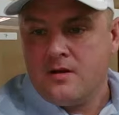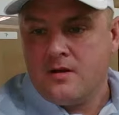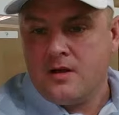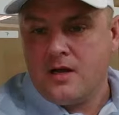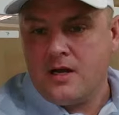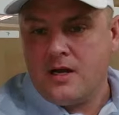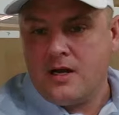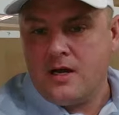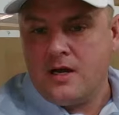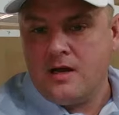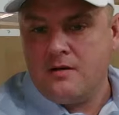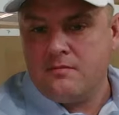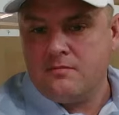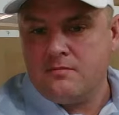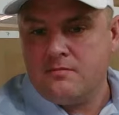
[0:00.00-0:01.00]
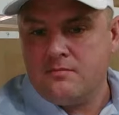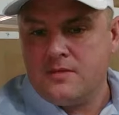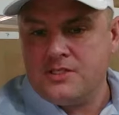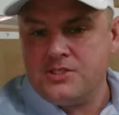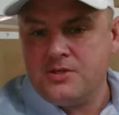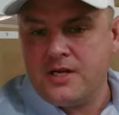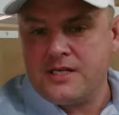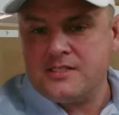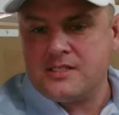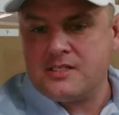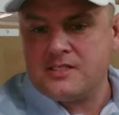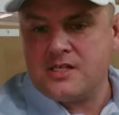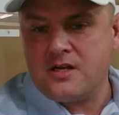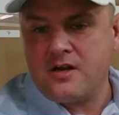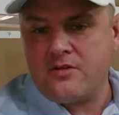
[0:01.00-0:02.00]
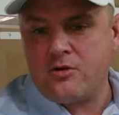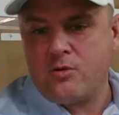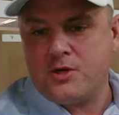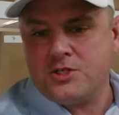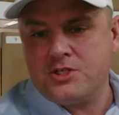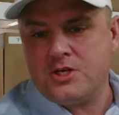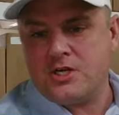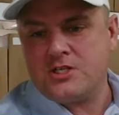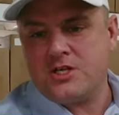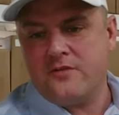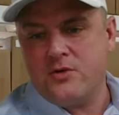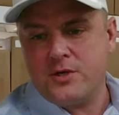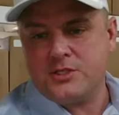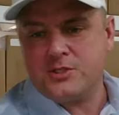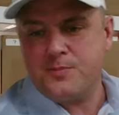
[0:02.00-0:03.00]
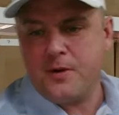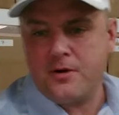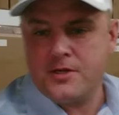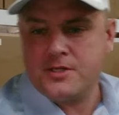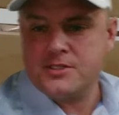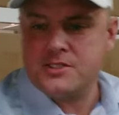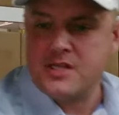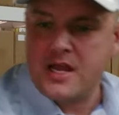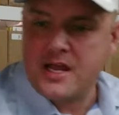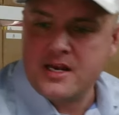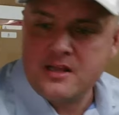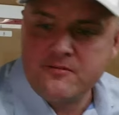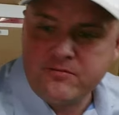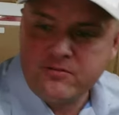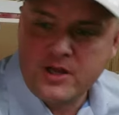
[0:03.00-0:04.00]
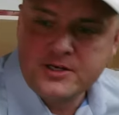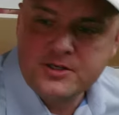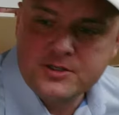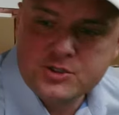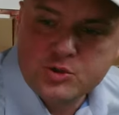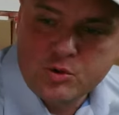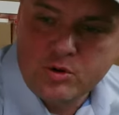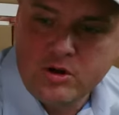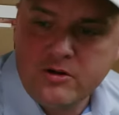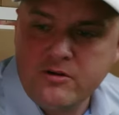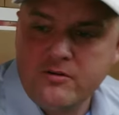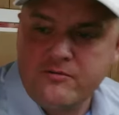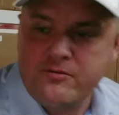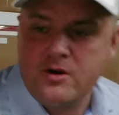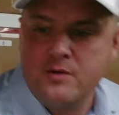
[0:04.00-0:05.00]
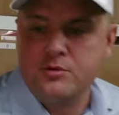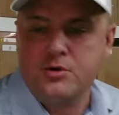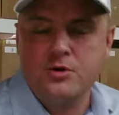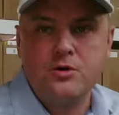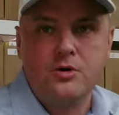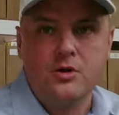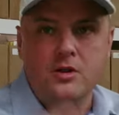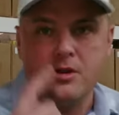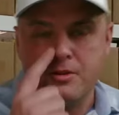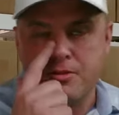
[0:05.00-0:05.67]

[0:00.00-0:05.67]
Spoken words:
Miss Unite says, another question, Josh. Have you experienced any flood control from Google?